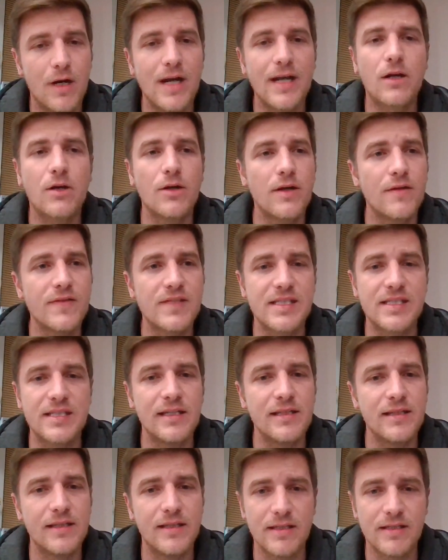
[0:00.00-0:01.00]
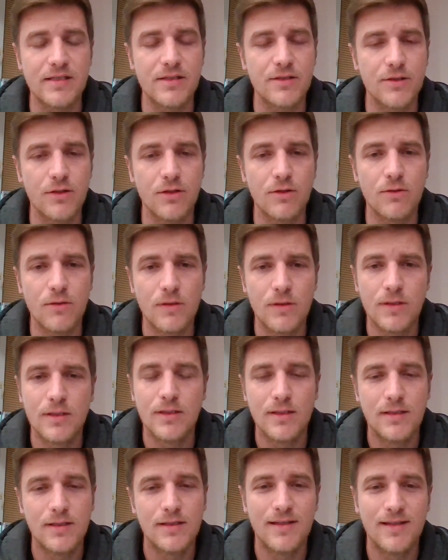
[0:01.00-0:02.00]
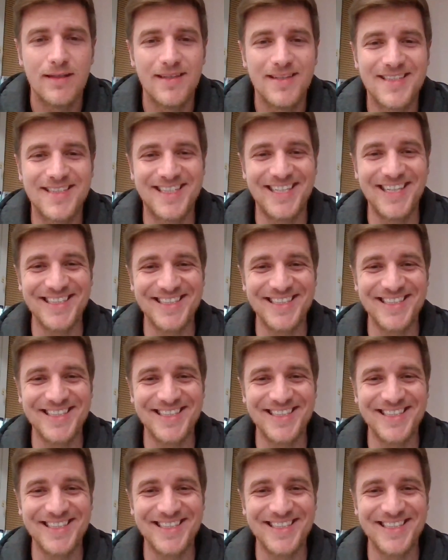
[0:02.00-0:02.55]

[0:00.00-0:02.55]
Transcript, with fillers: i could have seen this you know since